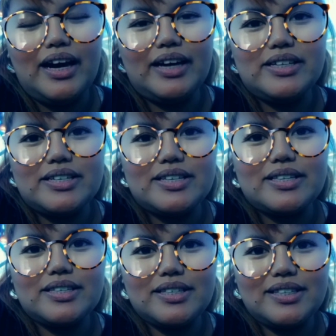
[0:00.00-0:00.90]
I
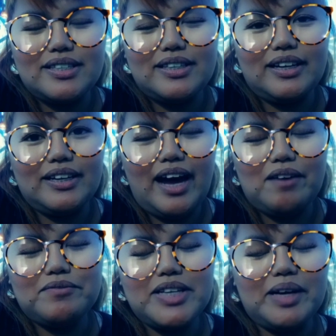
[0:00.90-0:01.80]
just didn't
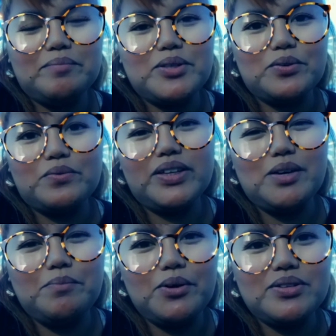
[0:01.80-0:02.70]
have time to
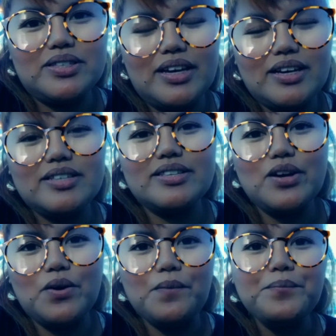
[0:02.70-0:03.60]
really post it.
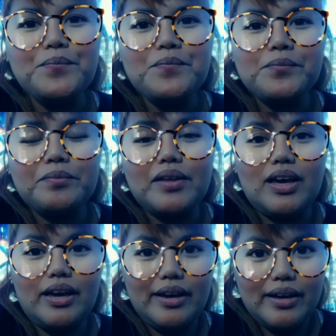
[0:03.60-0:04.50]
So
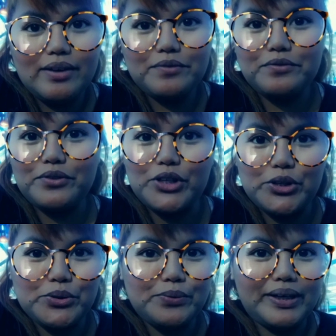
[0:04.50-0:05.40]
if
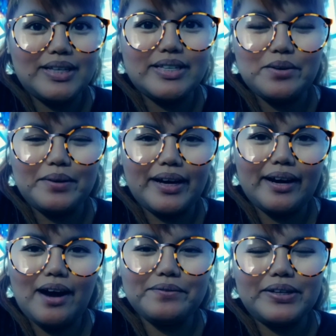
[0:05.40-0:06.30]
you want to see what I
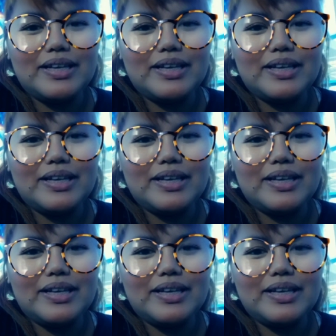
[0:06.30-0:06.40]
got for